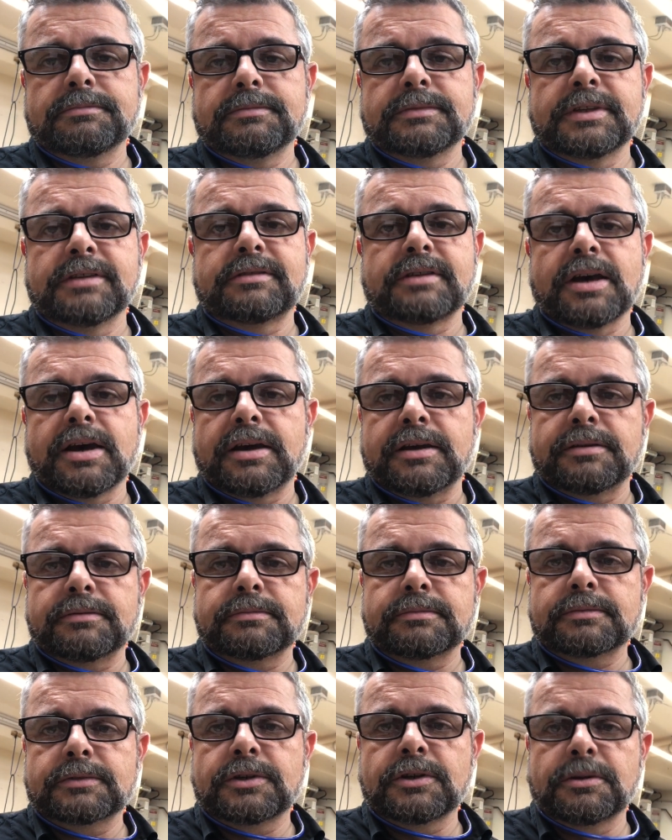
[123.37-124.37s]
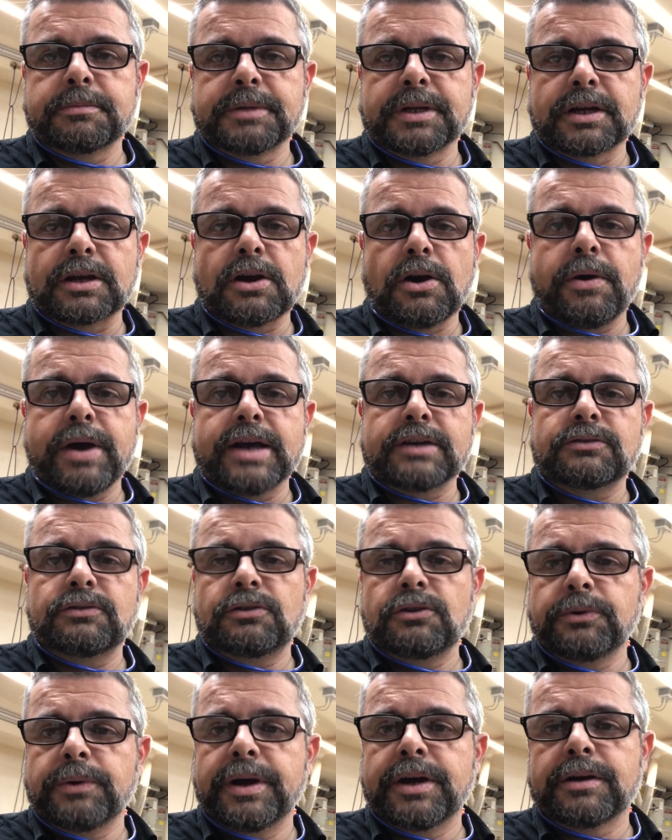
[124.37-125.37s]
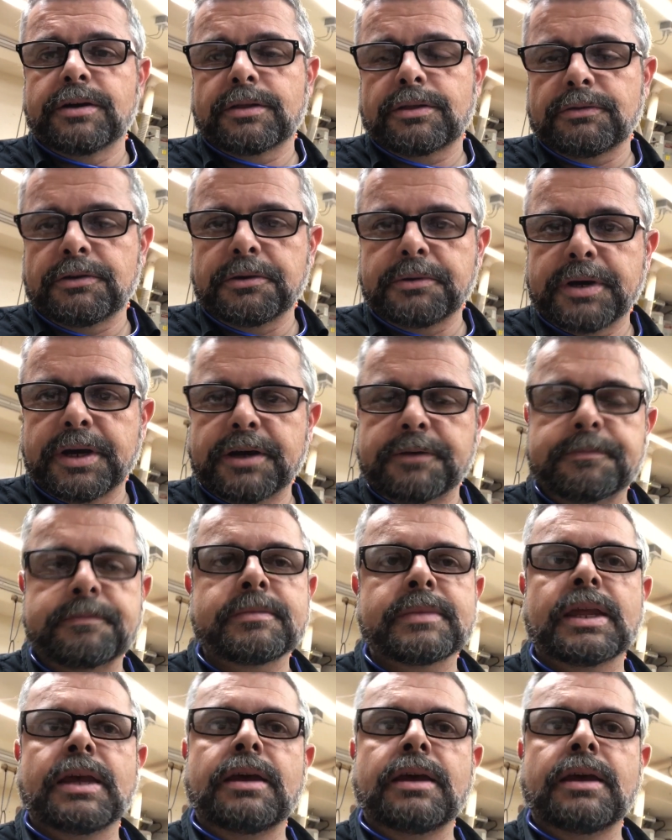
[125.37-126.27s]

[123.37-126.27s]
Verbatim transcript: design. Could have been a coax two-way or three-way.